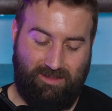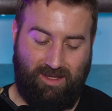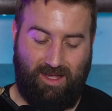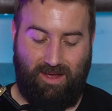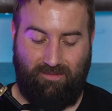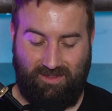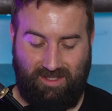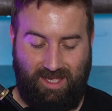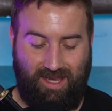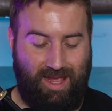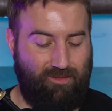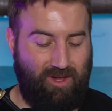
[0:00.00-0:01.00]
to
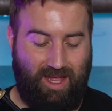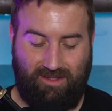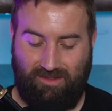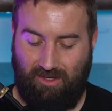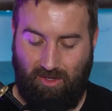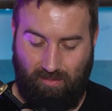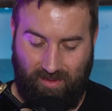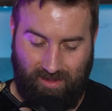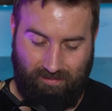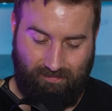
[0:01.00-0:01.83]
confiscate every ounce of opium.